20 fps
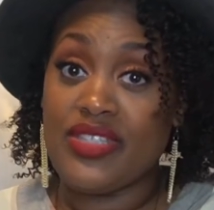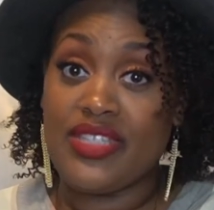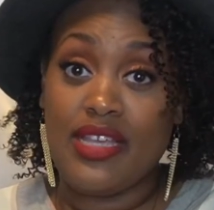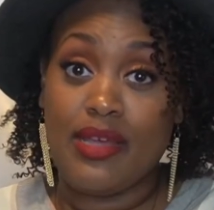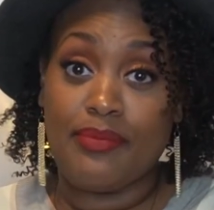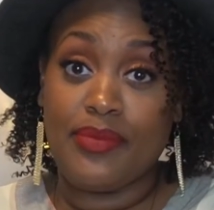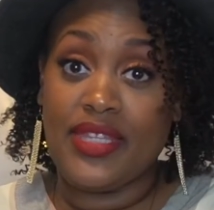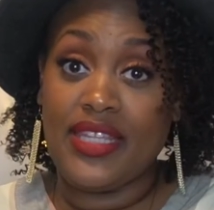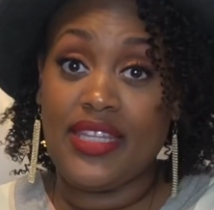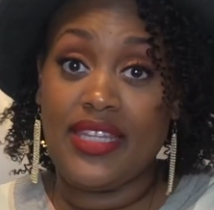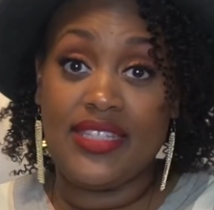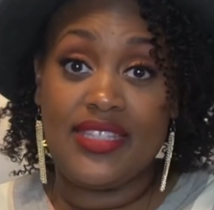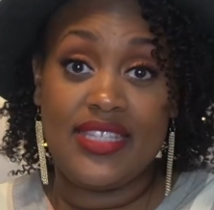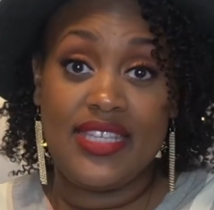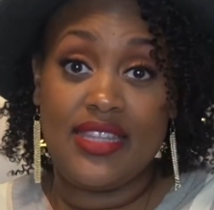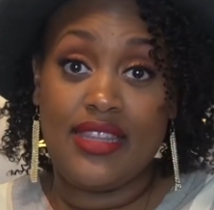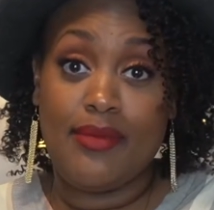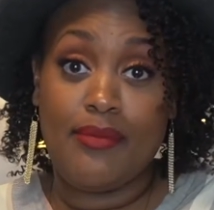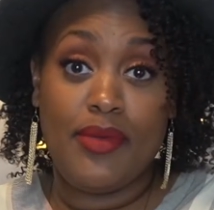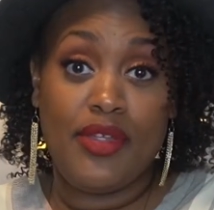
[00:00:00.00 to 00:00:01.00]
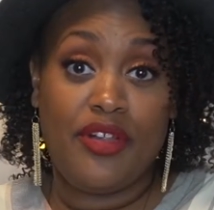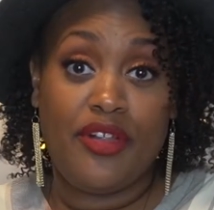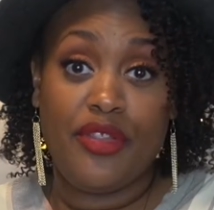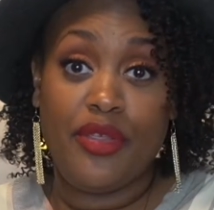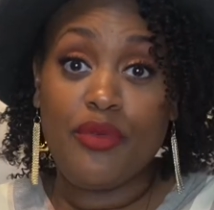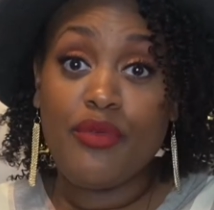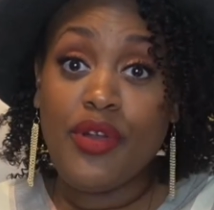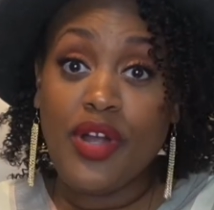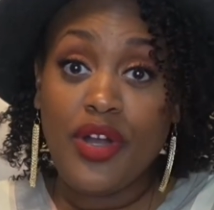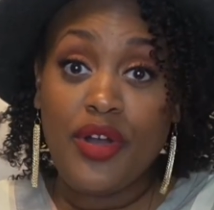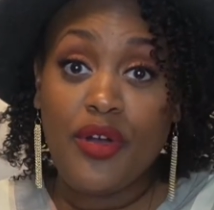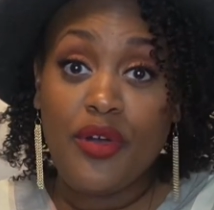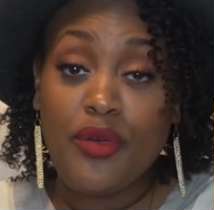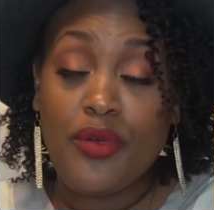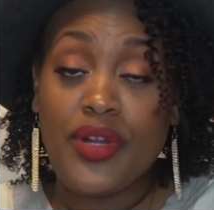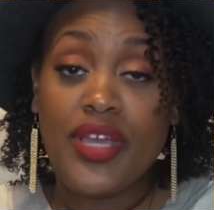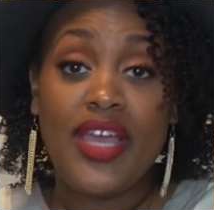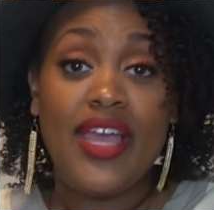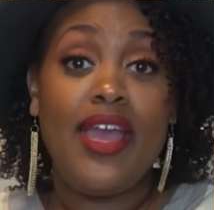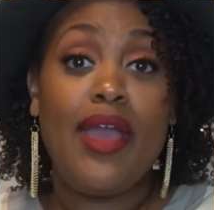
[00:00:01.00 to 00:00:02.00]
something that's in the middle of the
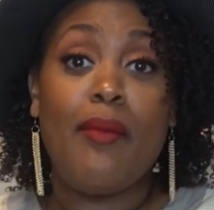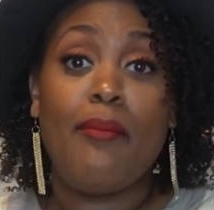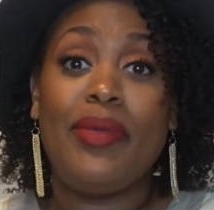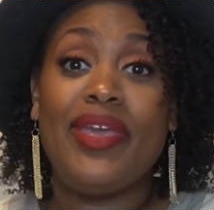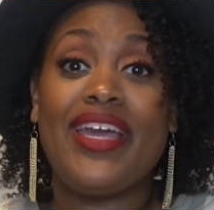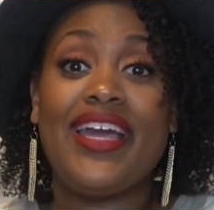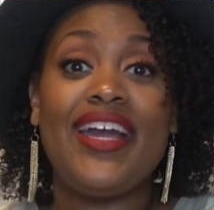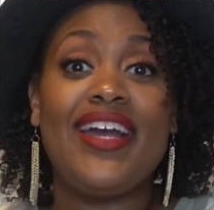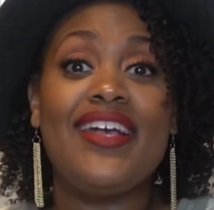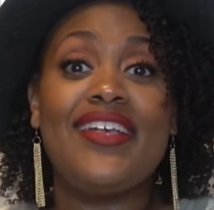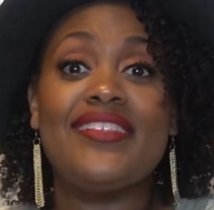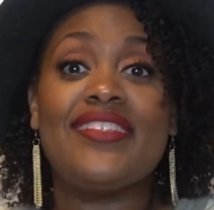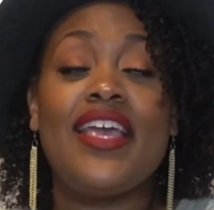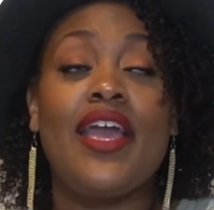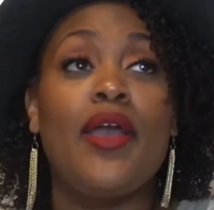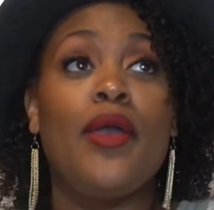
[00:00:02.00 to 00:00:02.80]
road. Because